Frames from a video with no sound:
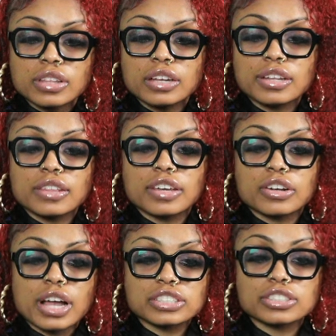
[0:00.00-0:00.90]
internet and then
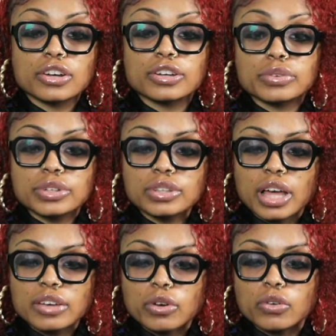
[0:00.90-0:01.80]
crashing out in real
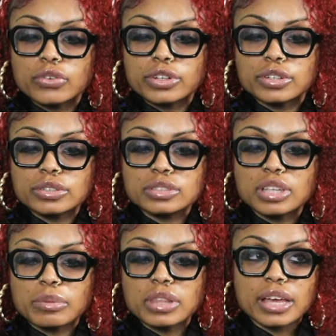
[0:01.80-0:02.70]
life over
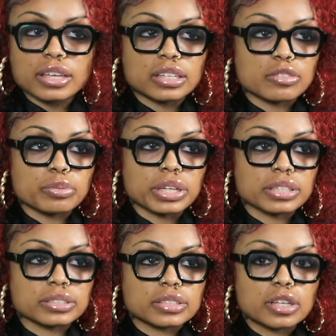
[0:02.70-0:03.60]
something that could have
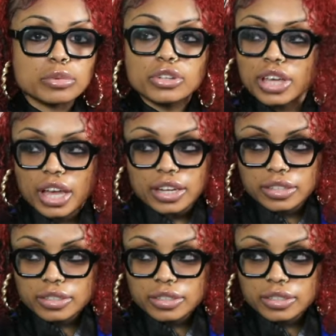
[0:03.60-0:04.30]
been communicated.